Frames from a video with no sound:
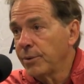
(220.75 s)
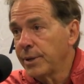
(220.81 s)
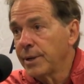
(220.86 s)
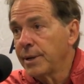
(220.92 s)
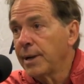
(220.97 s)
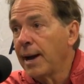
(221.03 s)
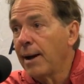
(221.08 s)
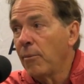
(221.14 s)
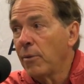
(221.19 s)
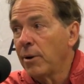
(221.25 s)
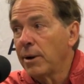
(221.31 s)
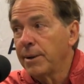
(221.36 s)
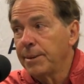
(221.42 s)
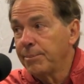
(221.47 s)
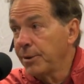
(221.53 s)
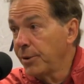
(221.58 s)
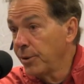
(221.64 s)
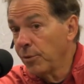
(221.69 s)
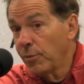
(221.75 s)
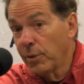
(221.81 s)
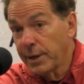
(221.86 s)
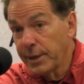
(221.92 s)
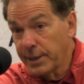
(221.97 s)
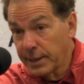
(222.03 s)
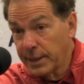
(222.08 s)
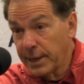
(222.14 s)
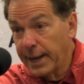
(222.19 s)
We did not want him to do what
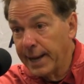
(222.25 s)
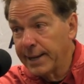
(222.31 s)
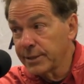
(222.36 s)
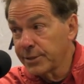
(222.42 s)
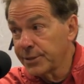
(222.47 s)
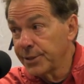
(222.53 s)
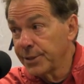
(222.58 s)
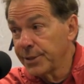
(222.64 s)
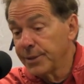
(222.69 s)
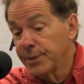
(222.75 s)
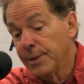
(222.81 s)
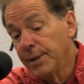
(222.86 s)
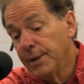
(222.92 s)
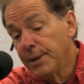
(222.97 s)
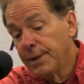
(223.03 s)
he did last year,